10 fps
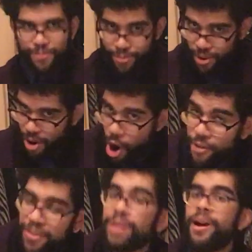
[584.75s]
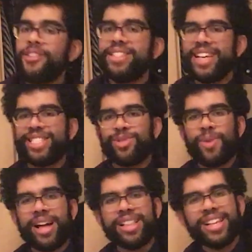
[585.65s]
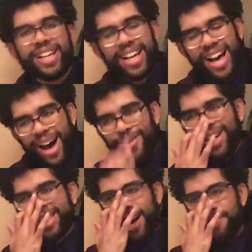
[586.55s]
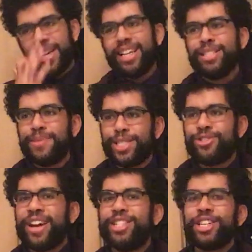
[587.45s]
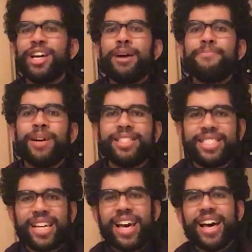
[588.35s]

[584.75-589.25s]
For hopefully wearing this as well. Otherwise, that would be a little bit strange. But